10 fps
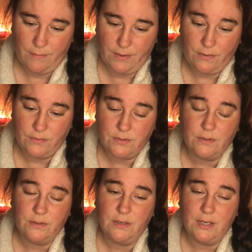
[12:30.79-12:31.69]
but you
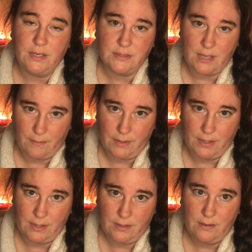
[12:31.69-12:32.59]
should
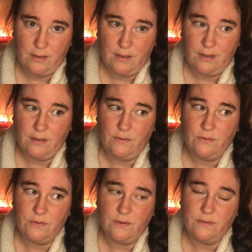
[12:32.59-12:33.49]
examine it. And
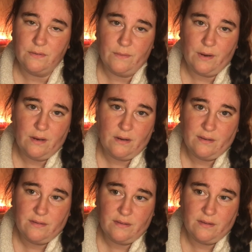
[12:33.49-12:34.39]
you should also
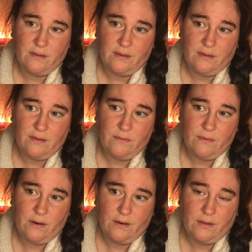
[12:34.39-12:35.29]
recognize that, like,
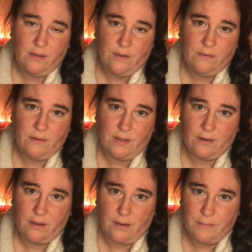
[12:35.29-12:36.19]
you are cute
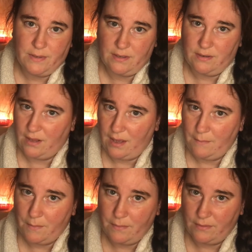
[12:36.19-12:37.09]
and competent and
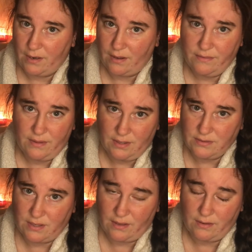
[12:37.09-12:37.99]
capable and healthy
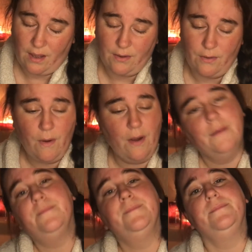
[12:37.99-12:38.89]
exactly how you
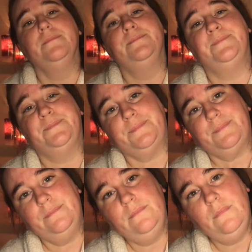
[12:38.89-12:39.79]
are.
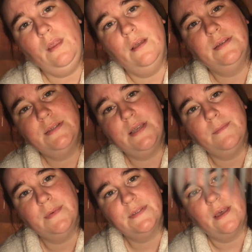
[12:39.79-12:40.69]
The
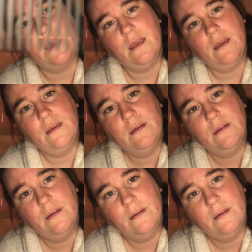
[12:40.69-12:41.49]
same as, like,